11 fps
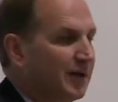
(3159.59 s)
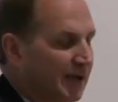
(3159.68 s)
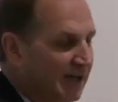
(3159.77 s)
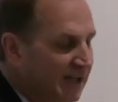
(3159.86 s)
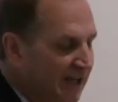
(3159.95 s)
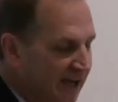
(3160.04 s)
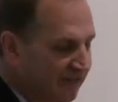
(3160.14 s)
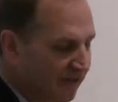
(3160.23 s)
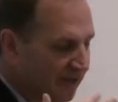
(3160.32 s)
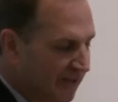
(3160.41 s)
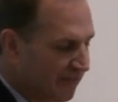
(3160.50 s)
And he has to
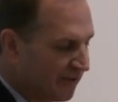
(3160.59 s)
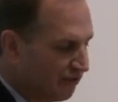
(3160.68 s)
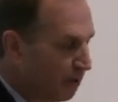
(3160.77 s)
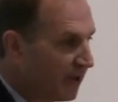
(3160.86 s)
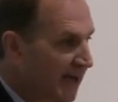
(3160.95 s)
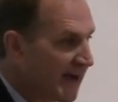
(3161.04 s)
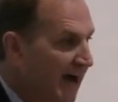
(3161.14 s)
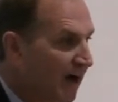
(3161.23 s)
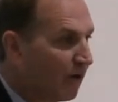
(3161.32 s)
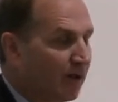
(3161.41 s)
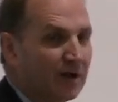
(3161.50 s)
let this play
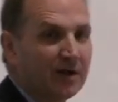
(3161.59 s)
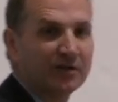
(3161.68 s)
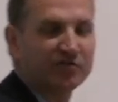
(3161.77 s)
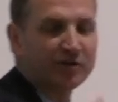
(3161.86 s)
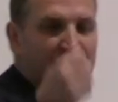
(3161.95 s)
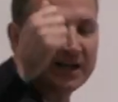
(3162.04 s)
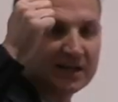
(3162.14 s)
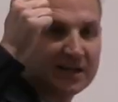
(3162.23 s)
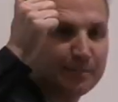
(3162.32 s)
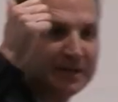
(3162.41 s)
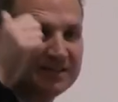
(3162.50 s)
out so that it
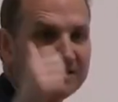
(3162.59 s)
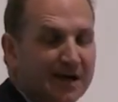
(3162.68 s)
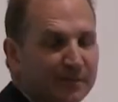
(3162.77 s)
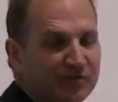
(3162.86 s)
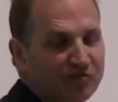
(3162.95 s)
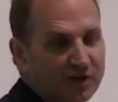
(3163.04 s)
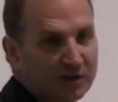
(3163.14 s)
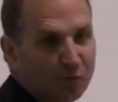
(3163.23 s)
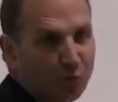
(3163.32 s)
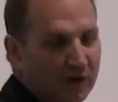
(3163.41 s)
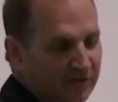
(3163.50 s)
can be demonstrated
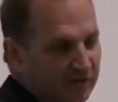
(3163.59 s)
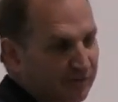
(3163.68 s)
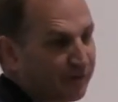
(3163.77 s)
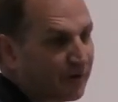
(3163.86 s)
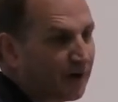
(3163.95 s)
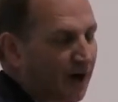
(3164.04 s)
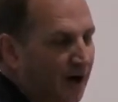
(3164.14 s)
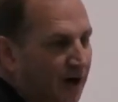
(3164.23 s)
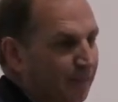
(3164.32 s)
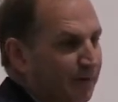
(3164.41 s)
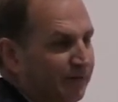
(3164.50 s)
once and for
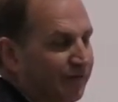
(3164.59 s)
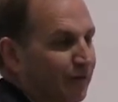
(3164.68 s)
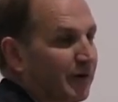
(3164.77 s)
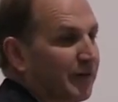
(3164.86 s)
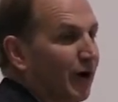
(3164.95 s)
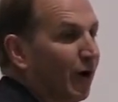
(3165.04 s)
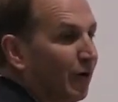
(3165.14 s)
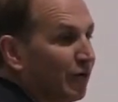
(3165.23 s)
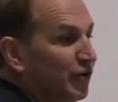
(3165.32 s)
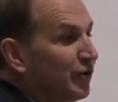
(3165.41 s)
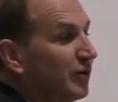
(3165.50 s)
all before the
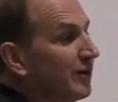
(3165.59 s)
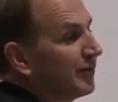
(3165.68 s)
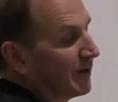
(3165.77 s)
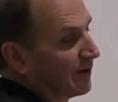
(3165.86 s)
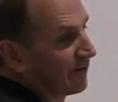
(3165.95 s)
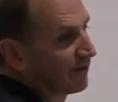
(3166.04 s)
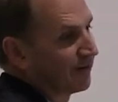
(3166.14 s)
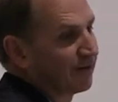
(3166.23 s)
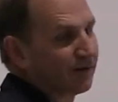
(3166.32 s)
whole universe.